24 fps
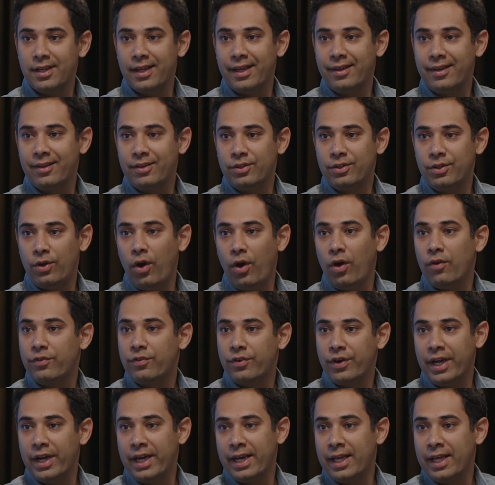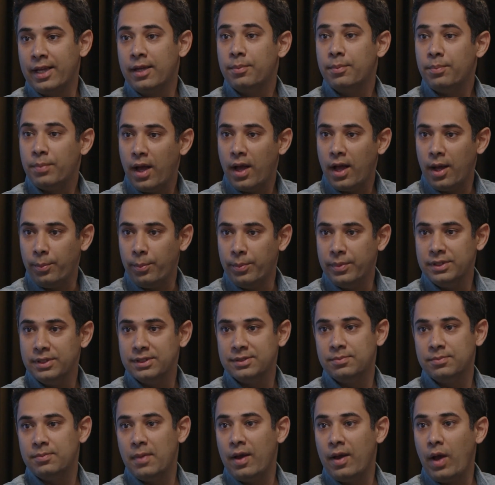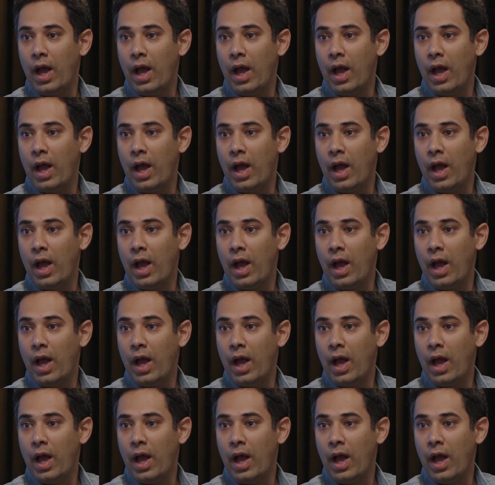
like of training PaLM is